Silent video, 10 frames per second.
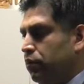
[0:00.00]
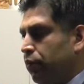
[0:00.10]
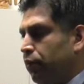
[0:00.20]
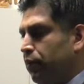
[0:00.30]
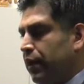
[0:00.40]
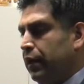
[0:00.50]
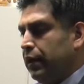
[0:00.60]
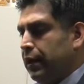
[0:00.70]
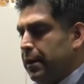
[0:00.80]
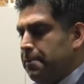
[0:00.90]
So for
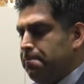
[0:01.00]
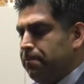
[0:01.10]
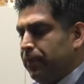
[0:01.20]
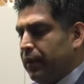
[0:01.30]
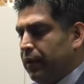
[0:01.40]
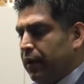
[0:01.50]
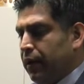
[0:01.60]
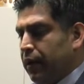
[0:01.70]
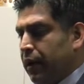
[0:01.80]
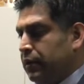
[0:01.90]
me,
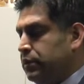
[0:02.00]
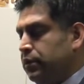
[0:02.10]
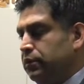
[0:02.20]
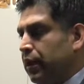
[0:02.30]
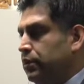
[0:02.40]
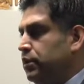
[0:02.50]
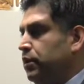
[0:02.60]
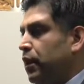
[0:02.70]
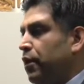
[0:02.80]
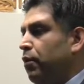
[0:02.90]
I
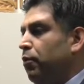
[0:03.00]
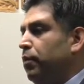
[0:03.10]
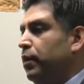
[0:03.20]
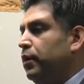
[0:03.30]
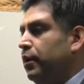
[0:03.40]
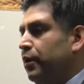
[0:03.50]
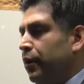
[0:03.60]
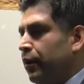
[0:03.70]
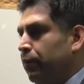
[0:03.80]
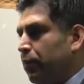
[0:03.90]
see a lot of hope.
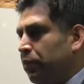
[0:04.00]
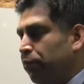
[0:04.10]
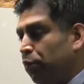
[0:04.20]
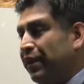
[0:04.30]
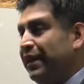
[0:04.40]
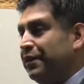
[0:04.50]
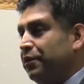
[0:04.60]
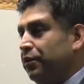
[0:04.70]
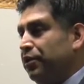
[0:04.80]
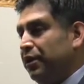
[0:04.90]
But before we
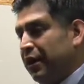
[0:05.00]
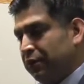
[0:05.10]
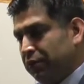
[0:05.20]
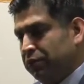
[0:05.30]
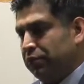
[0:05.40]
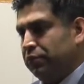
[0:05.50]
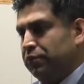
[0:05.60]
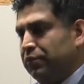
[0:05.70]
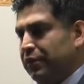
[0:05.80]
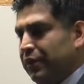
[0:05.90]
get there, you got to go
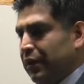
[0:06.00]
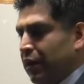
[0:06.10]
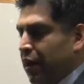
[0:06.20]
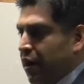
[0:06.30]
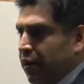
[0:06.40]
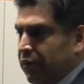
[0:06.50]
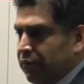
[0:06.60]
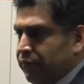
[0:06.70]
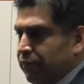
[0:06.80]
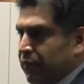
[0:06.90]
through a
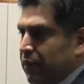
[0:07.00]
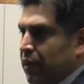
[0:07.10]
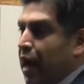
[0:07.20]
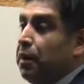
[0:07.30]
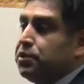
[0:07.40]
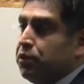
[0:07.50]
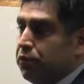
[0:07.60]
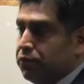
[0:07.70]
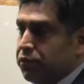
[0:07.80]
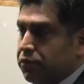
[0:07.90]
lot of
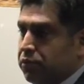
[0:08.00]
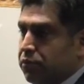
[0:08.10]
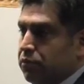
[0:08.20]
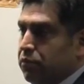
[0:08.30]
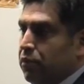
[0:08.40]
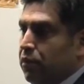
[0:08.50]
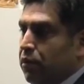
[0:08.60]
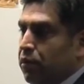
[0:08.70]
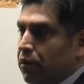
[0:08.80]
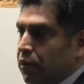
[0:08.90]
obstacles.
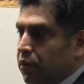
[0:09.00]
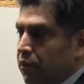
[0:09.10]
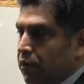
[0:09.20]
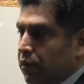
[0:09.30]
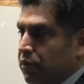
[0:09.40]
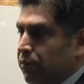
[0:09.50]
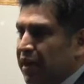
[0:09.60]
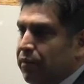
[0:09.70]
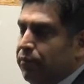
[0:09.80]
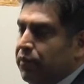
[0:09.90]

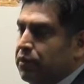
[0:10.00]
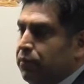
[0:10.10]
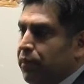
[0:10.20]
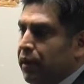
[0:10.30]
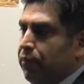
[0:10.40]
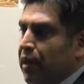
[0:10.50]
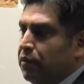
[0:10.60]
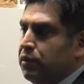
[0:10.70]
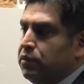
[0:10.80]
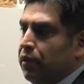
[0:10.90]
There's a
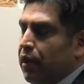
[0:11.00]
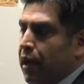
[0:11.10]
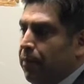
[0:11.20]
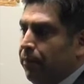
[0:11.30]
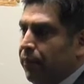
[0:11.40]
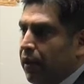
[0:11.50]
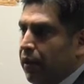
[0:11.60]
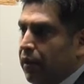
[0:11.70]
big mountain to climb,